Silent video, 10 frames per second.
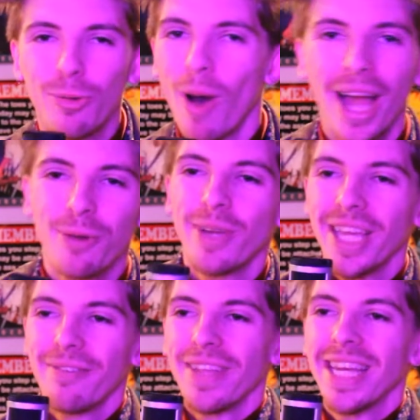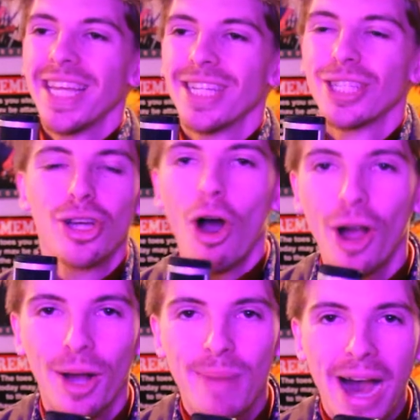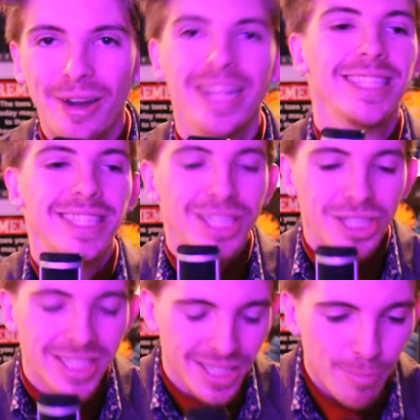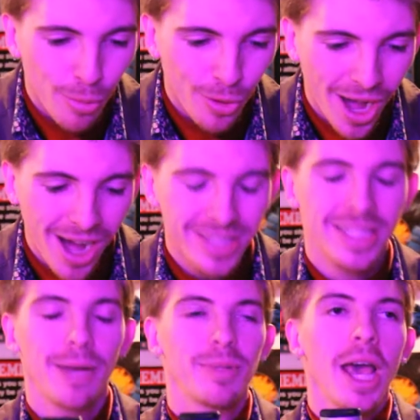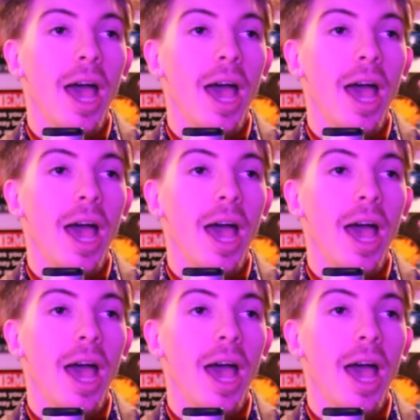Why do we even need to talk about it? It's such a simple concept.